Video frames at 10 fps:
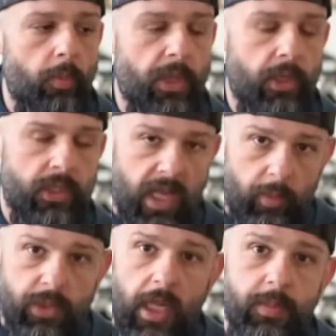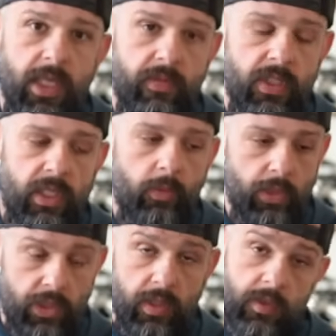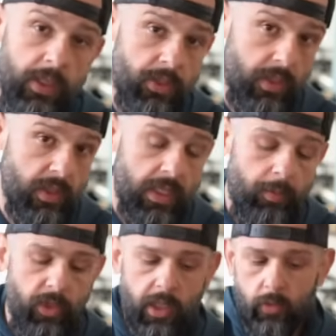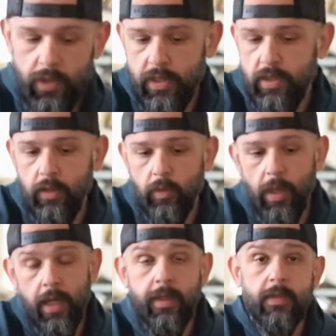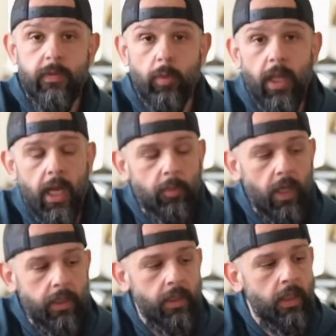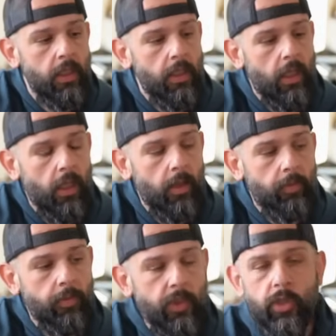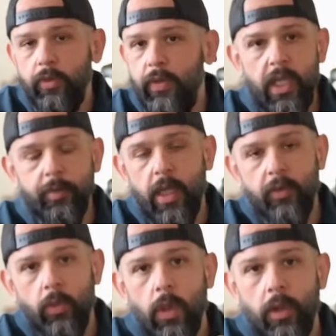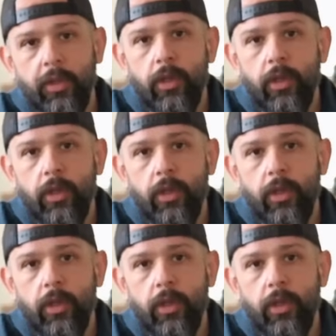but their Tabletop 17, which is essentially the same thing with a silver body instead of a black body, you can find them everywhere.